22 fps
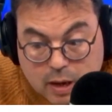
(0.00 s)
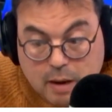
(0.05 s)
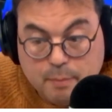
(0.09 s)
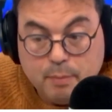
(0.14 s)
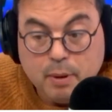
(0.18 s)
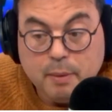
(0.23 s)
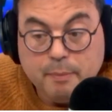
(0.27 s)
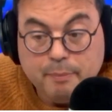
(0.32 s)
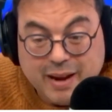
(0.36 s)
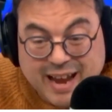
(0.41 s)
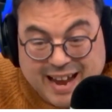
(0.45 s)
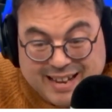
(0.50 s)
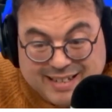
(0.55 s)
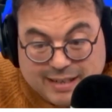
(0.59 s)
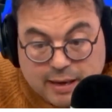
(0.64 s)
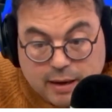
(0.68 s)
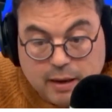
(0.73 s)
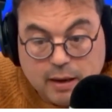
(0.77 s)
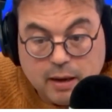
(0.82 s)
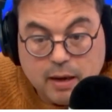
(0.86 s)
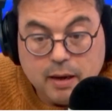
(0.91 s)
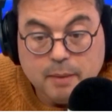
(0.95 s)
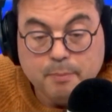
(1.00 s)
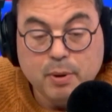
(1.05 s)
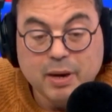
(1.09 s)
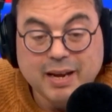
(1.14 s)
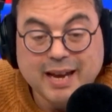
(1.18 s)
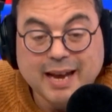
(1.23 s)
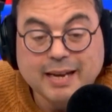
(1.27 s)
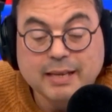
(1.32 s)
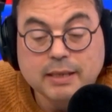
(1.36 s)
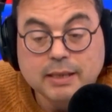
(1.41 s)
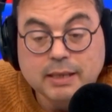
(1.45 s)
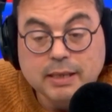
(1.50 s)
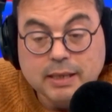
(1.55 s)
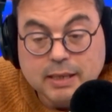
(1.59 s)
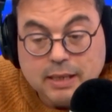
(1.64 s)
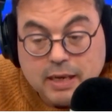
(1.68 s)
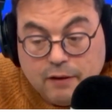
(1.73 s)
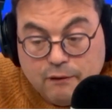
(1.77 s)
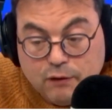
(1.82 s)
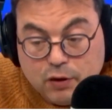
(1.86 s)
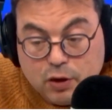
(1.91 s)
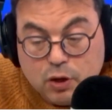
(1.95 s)
But get a
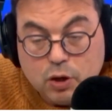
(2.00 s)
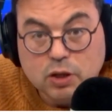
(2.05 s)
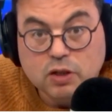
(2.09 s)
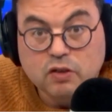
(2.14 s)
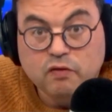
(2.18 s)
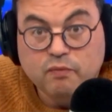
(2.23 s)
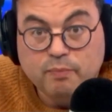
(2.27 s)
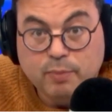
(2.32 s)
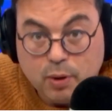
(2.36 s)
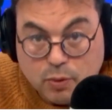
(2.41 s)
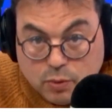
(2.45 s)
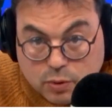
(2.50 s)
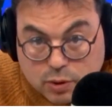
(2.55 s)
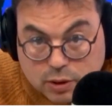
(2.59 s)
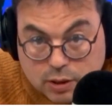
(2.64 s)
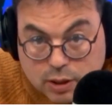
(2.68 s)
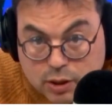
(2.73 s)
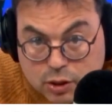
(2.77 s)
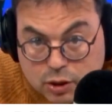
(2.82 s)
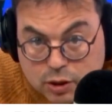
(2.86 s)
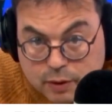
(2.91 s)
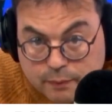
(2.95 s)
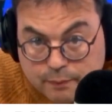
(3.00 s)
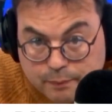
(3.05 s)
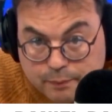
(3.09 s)
certificate of postage